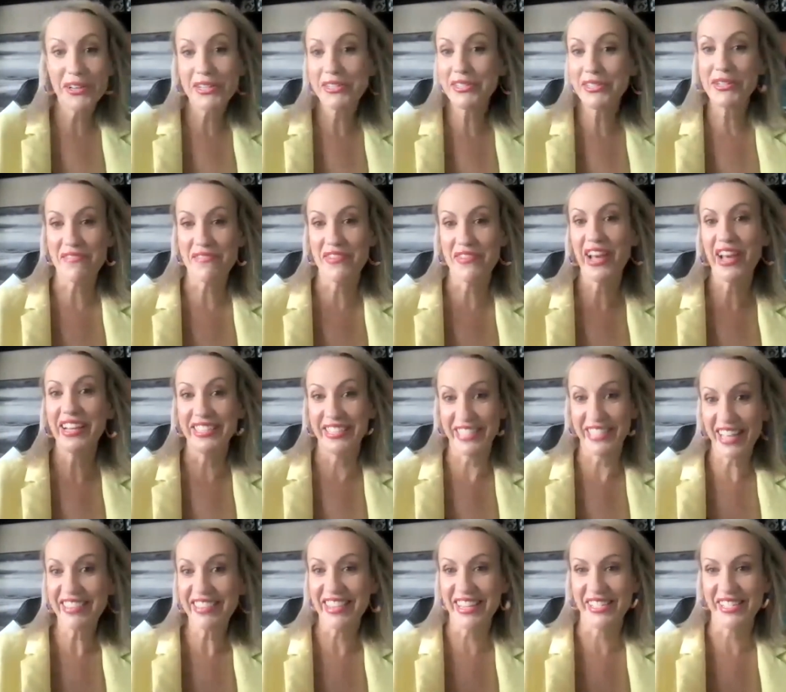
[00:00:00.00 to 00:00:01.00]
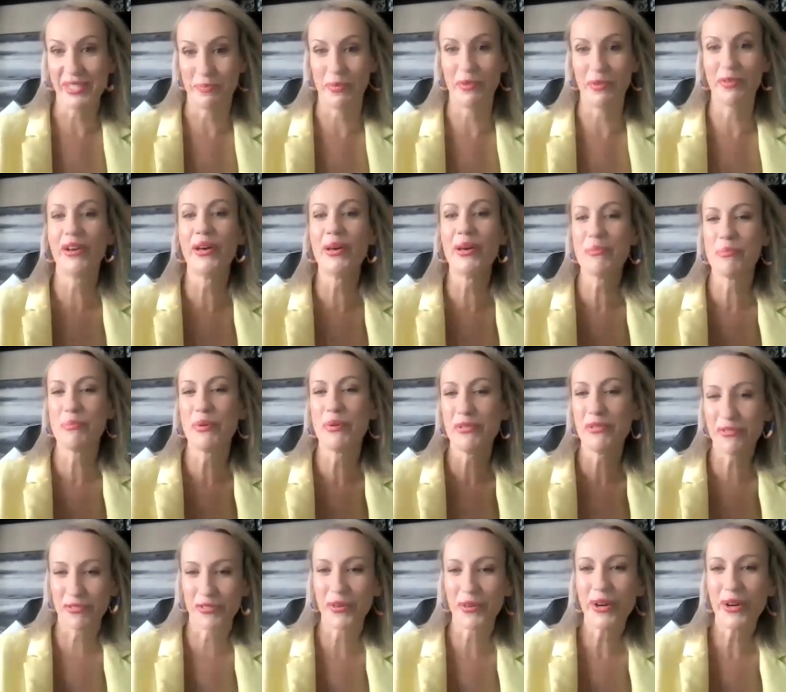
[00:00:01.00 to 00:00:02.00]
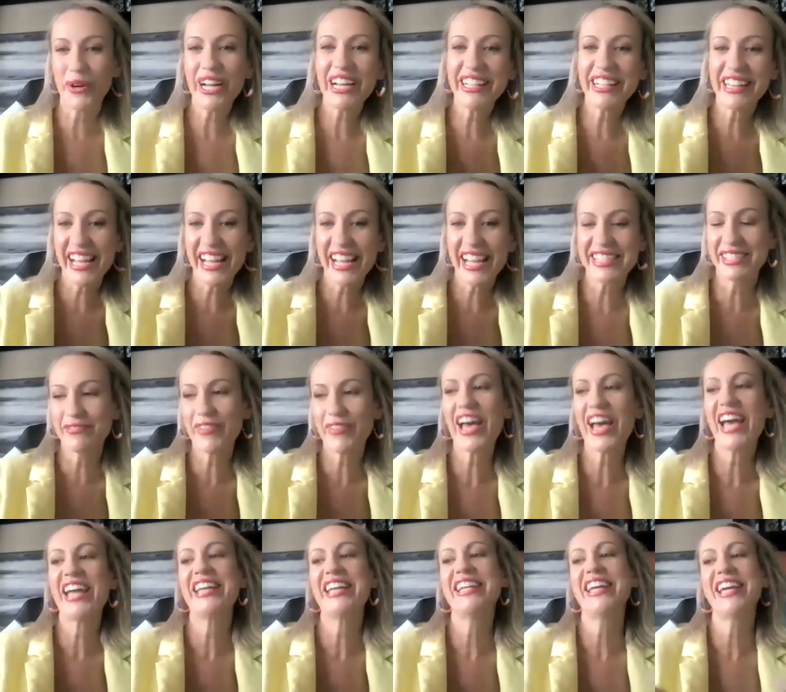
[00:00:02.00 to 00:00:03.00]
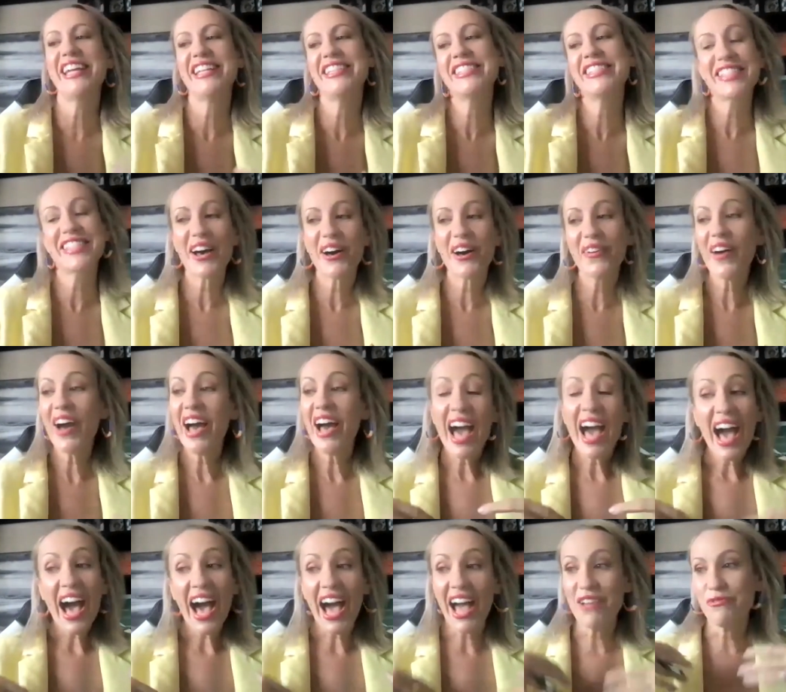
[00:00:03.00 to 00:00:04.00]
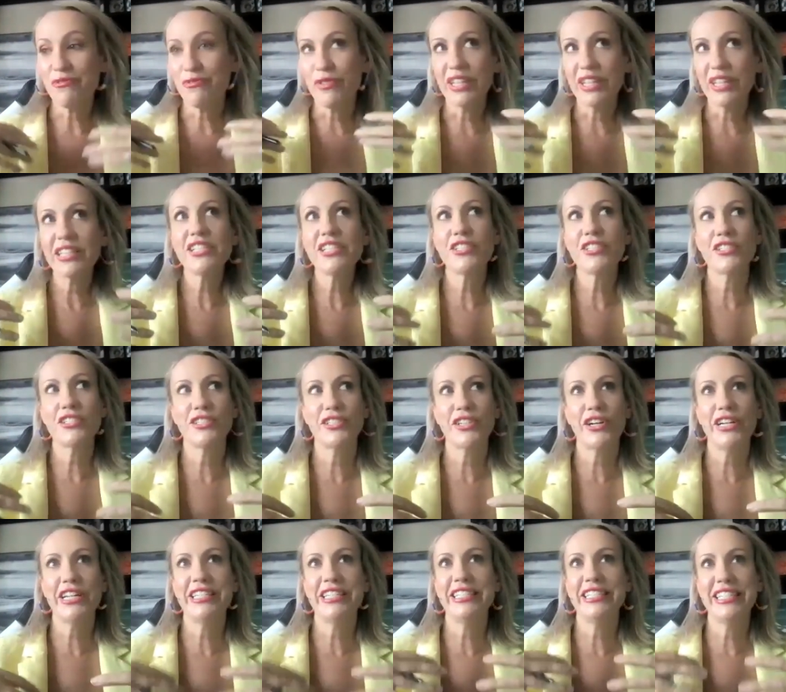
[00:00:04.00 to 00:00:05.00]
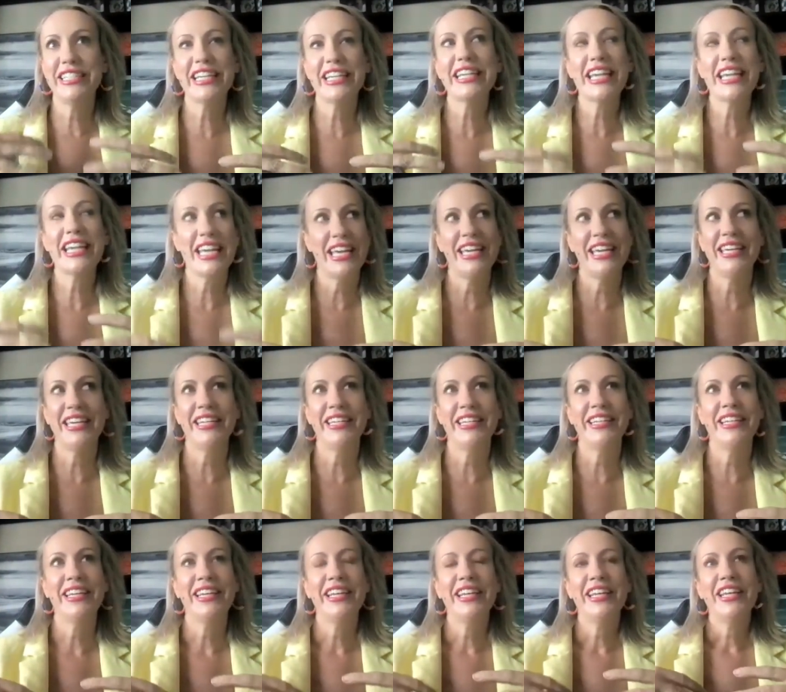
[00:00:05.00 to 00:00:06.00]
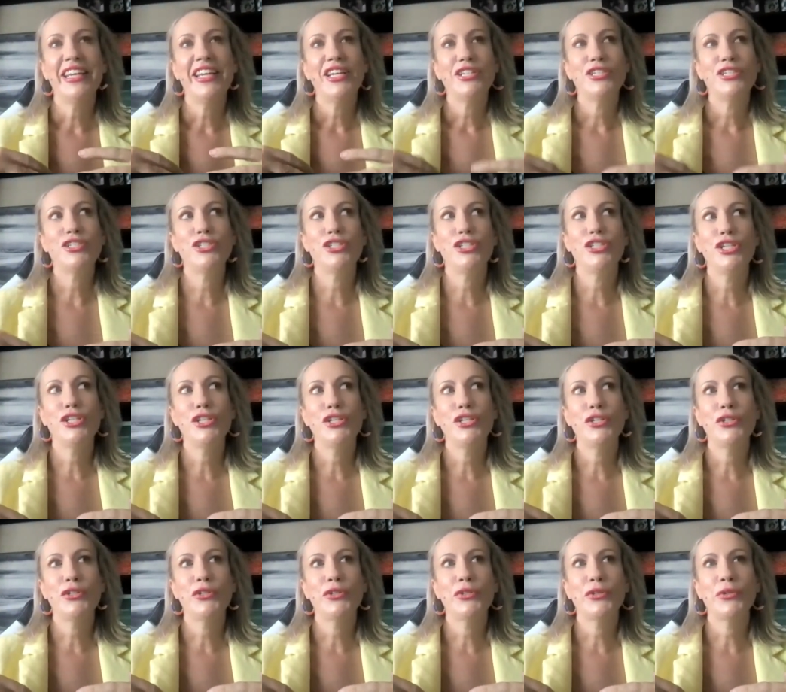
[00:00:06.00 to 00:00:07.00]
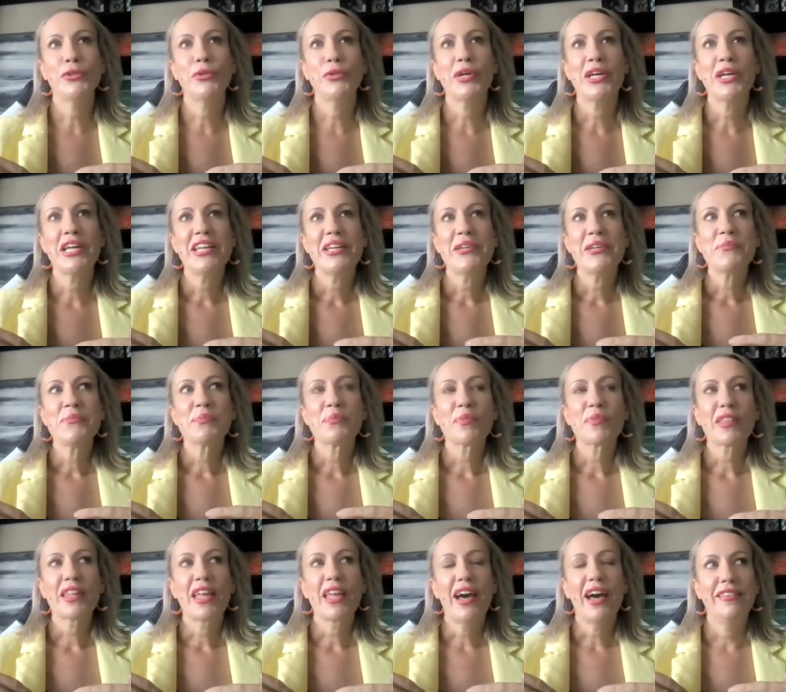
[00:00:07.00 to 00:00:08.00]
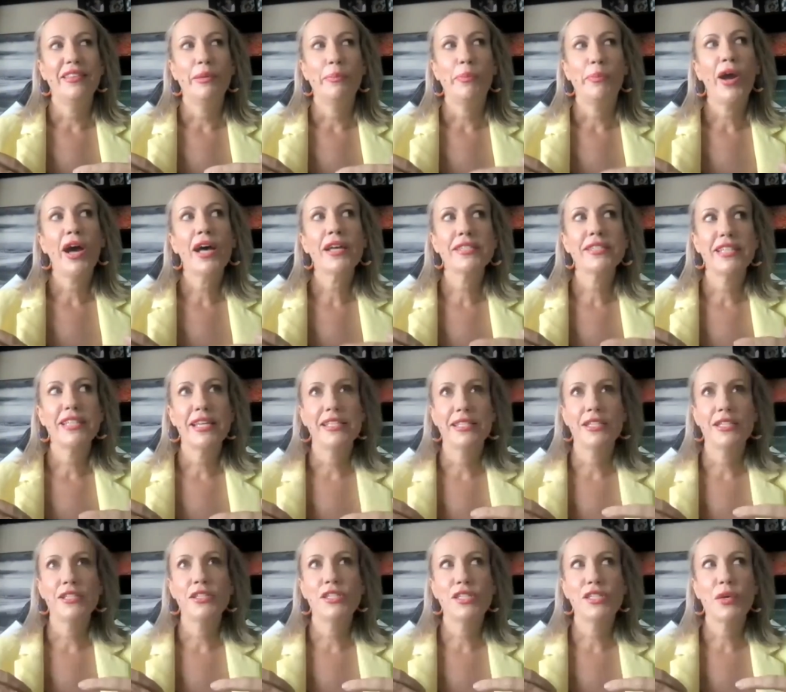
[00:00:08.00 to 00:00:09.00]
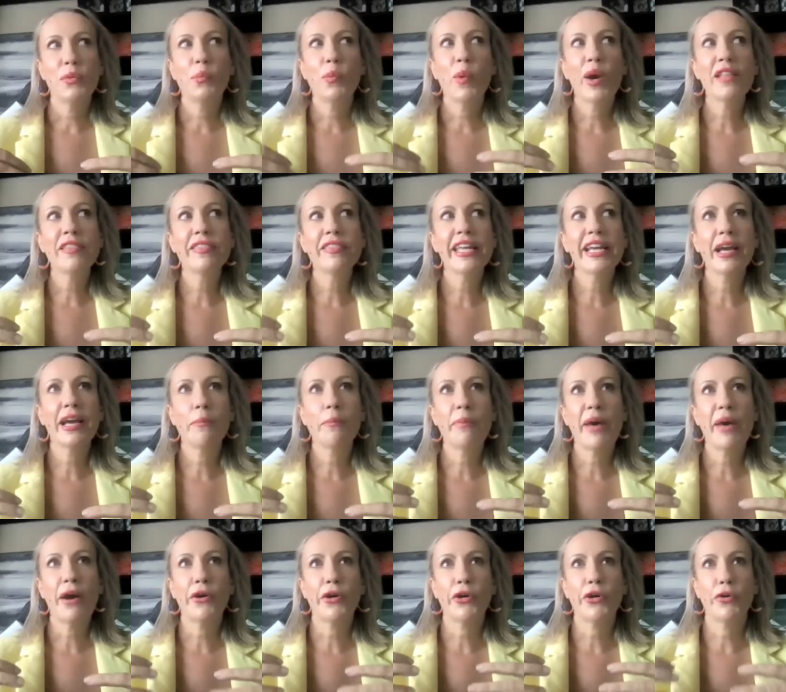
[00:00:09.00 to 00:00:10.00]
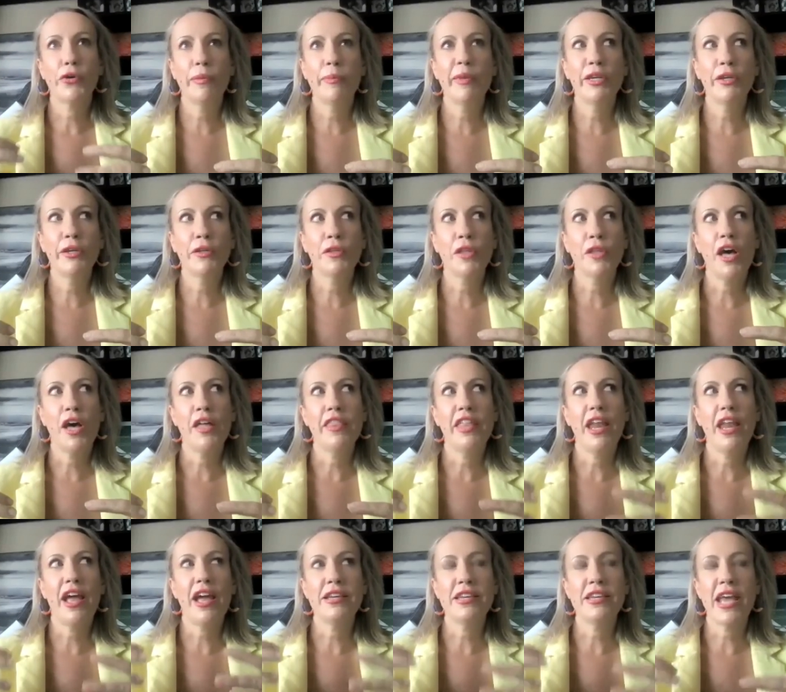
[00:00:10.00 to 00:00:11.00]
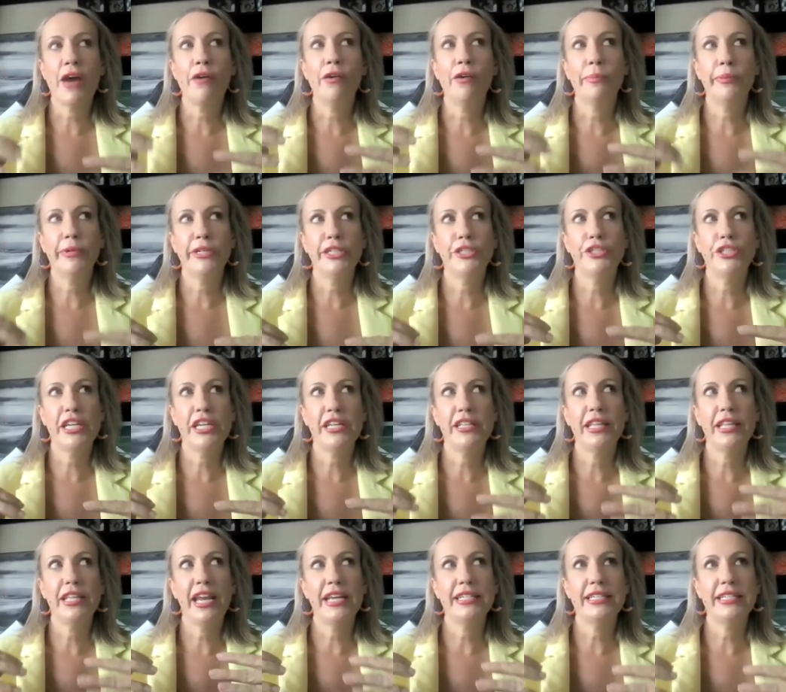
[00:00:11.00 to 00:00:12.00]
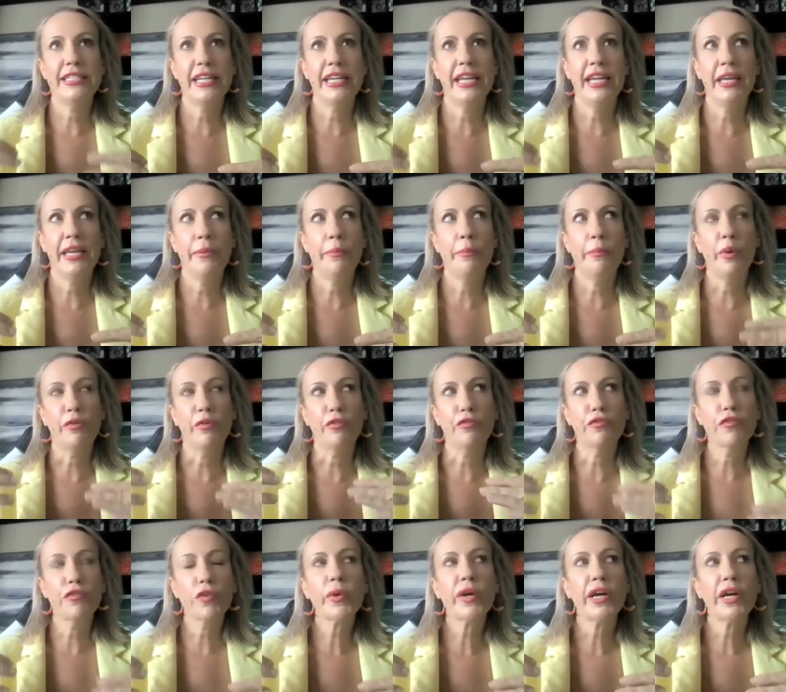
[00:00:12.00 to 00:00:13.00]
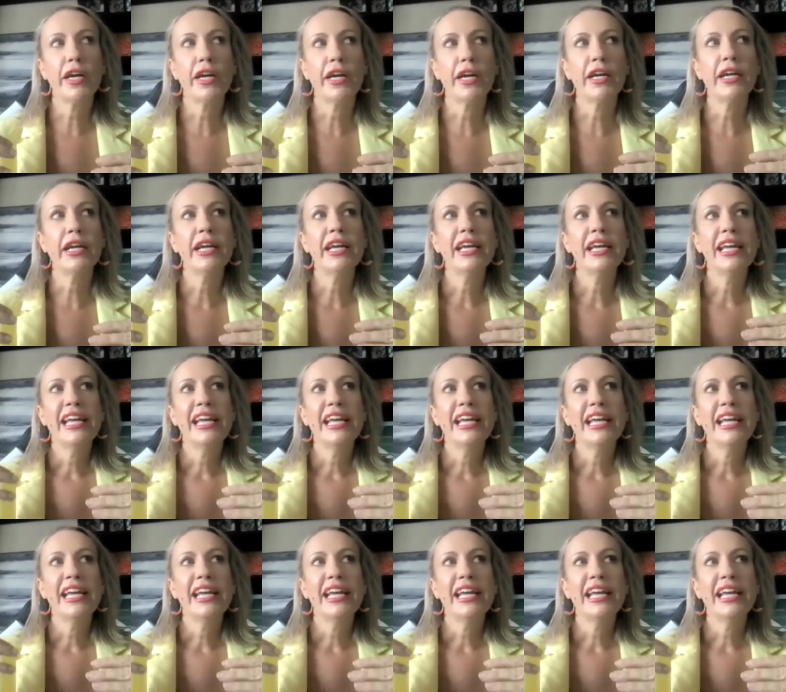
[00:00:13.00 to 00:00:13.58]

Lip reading: long as I've not done this before, that's fine. And so I really just started digging in to the process. And so one thing about criminal law that I now appreciate that I didn't before